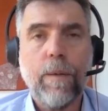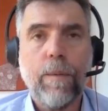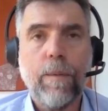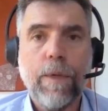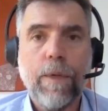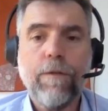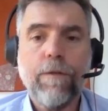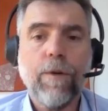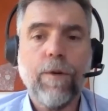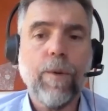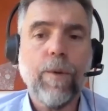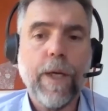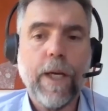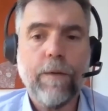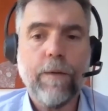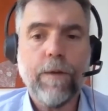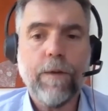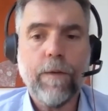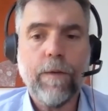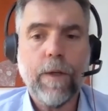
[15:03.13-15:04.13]
Before we
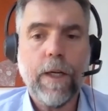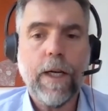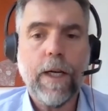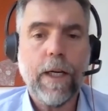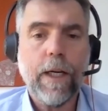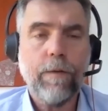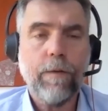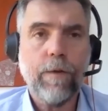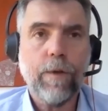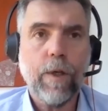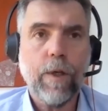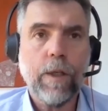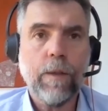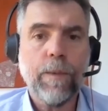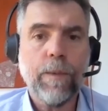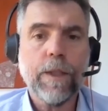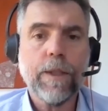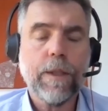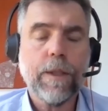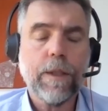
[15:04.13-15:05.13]
had
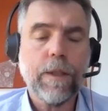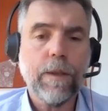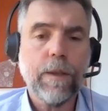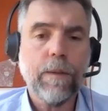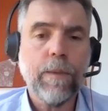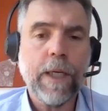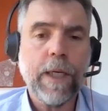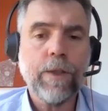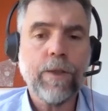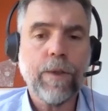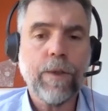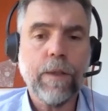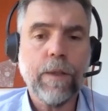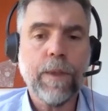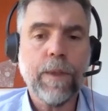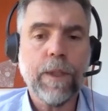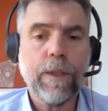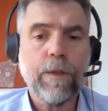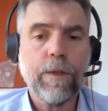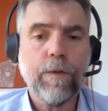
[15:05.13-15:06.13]
everolimus, the main
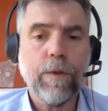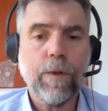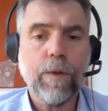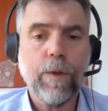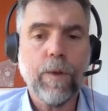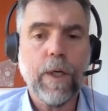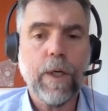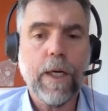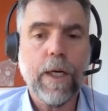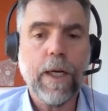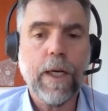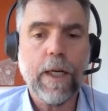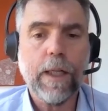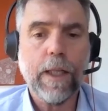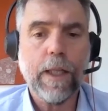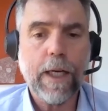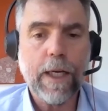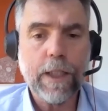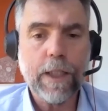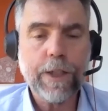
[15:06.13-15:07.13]
treatments for a
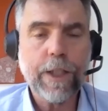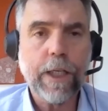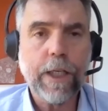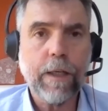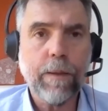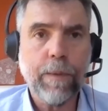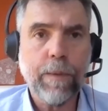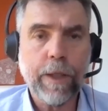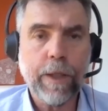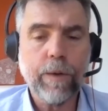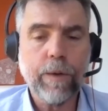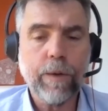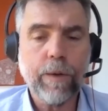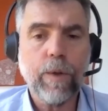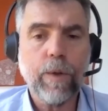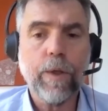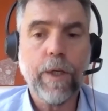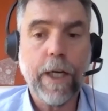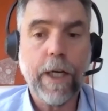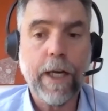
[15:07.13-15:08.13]
large AML
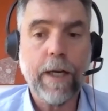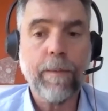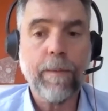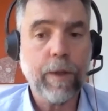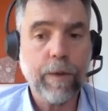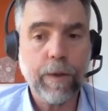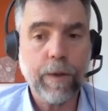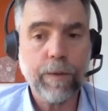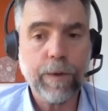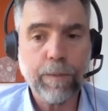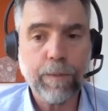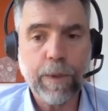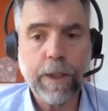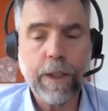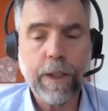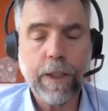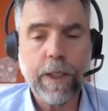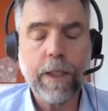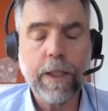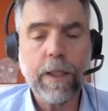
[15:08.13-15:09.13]
or an AML that was
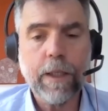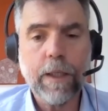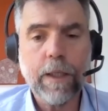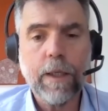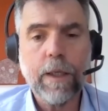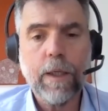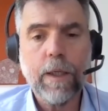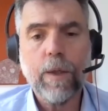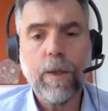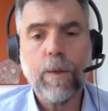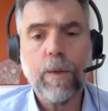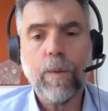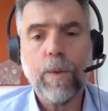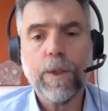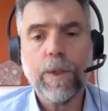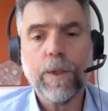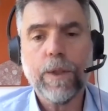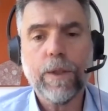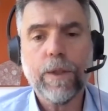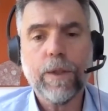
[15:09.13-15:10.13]
bleeding
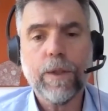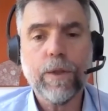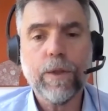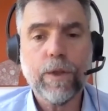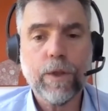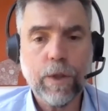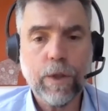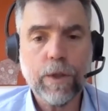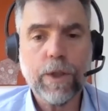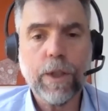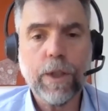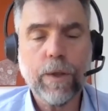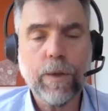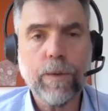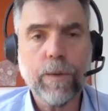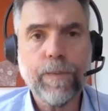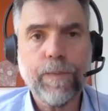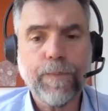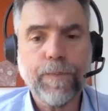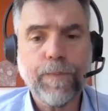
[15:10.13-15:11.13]
was
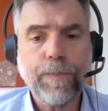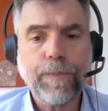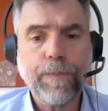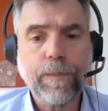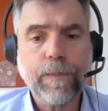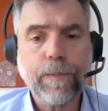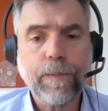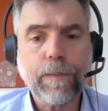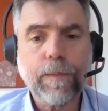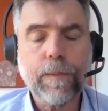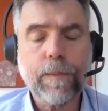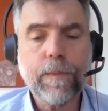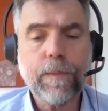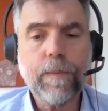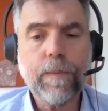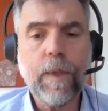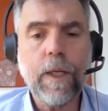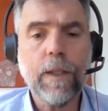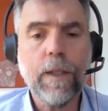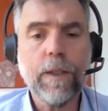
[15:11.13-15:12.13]
surgical.
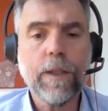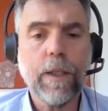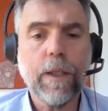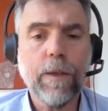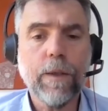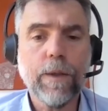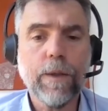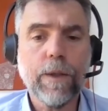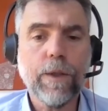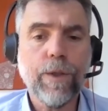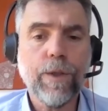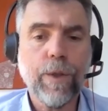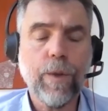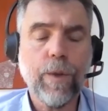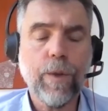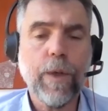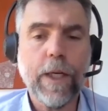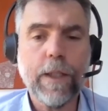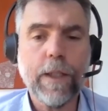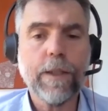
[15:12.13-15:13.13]
So there was two
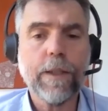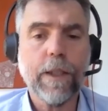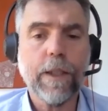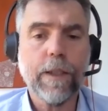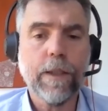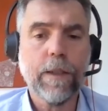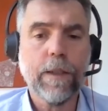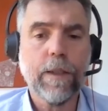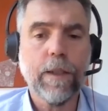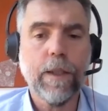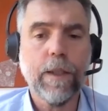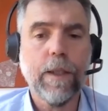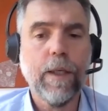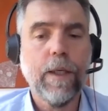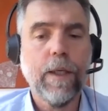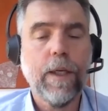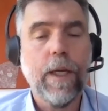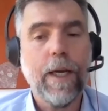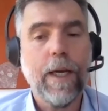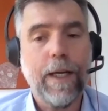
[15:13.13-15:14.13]
ways. There's,
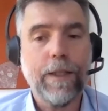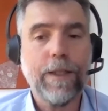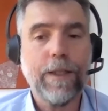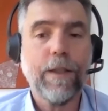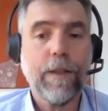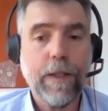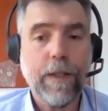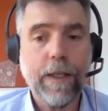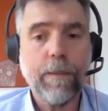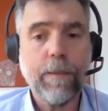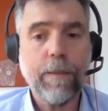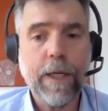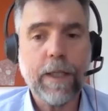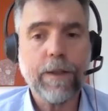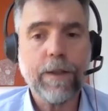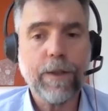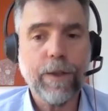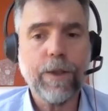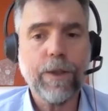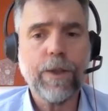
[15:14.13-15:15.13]
as you think about
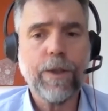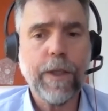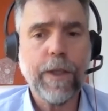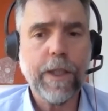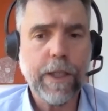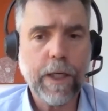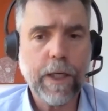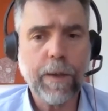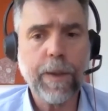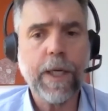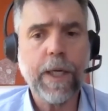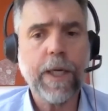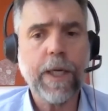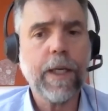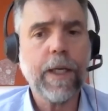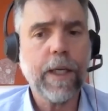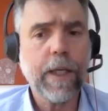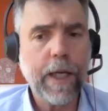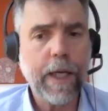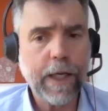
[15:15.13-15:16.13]
surgery, going
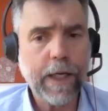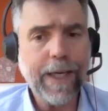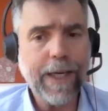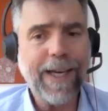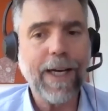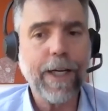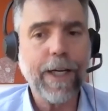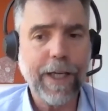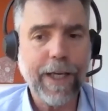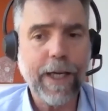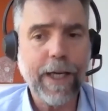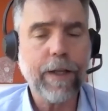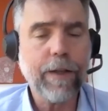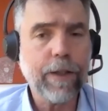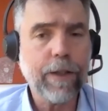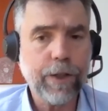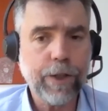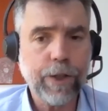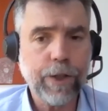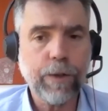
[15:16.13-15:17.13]
in and cutting out
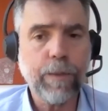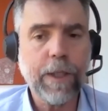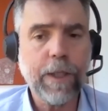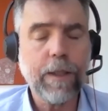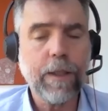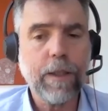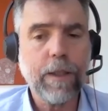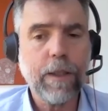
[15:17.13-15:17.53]
the tumour.